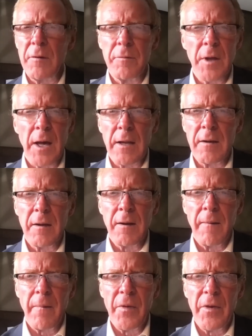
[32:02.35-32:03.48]
of that,
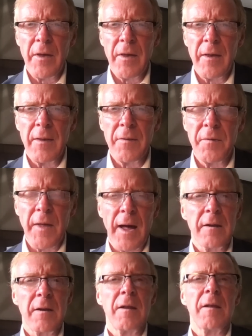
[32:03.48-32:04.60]

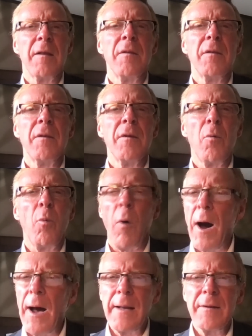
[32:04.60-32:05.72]
that
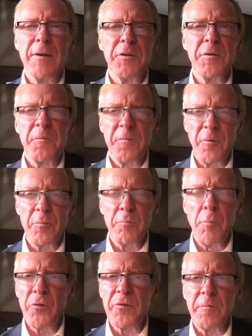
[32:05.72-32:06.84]
why did the
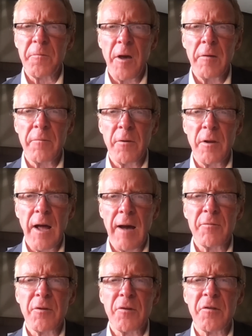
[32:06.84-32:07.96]
most faithful
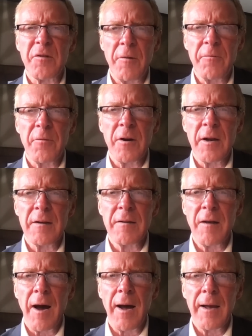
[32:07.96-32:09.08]
have to suffer and
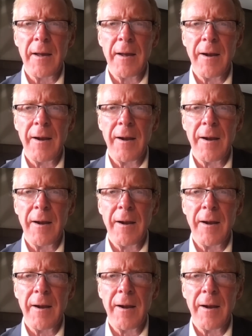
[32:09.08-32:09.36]
die?